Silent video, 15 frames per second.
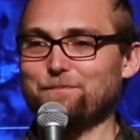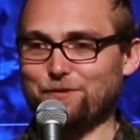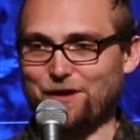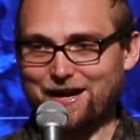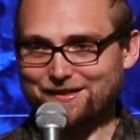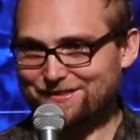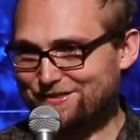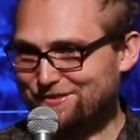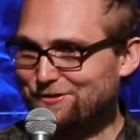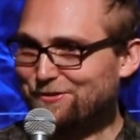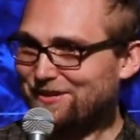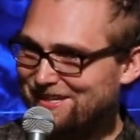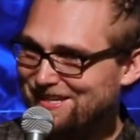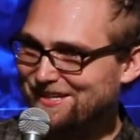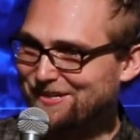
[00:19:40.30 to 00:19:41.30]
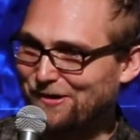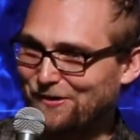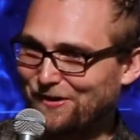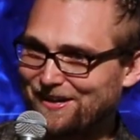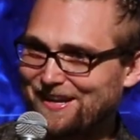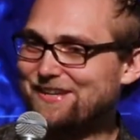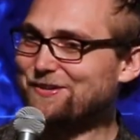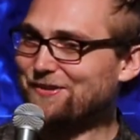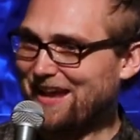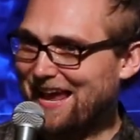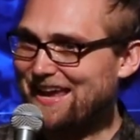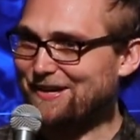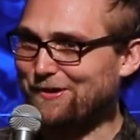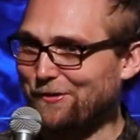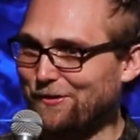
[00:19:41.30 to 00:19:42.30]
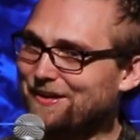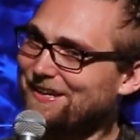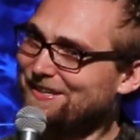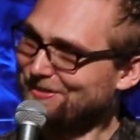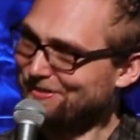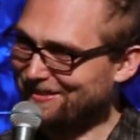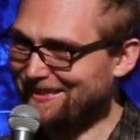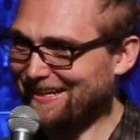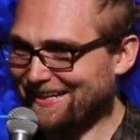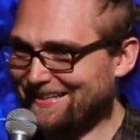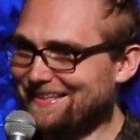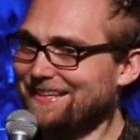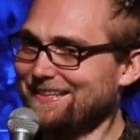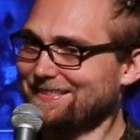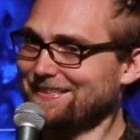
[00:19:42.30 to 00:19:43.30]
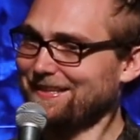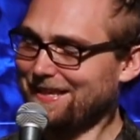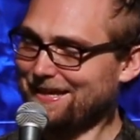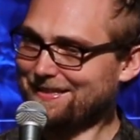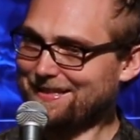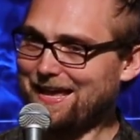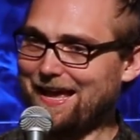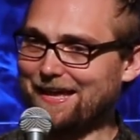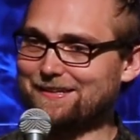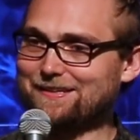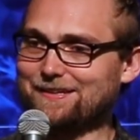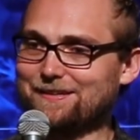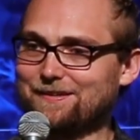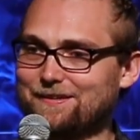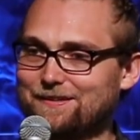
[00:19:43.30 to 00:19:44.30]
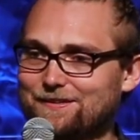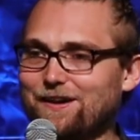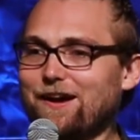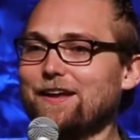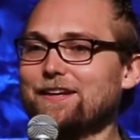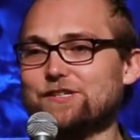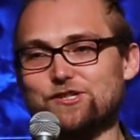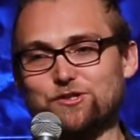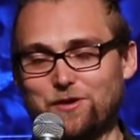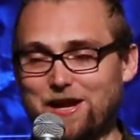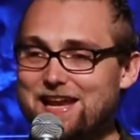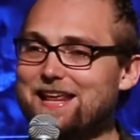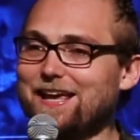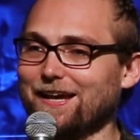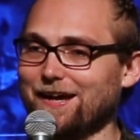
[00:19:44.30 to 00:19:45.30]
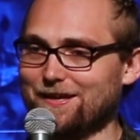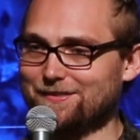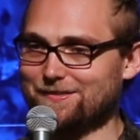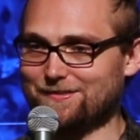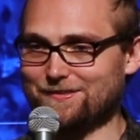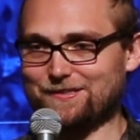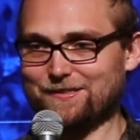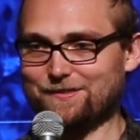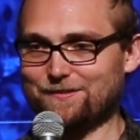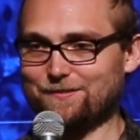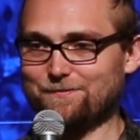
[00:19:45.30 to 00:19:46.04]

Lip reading: practice your E chord and your A chord and do it like this and like that. God is training us.